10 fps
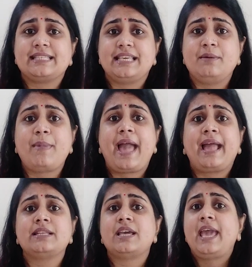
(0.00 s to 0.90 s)

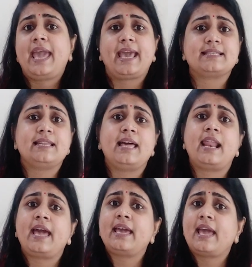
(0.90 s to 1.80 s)
CMAT,
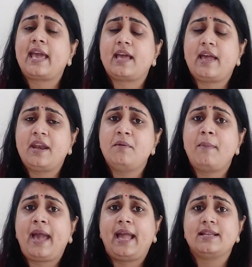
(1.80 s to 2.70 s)
XLRI,
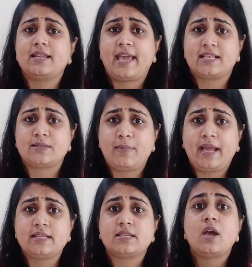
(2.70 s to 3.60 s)
NMAT,
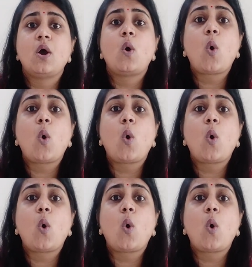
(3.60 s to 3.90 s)
XMAT,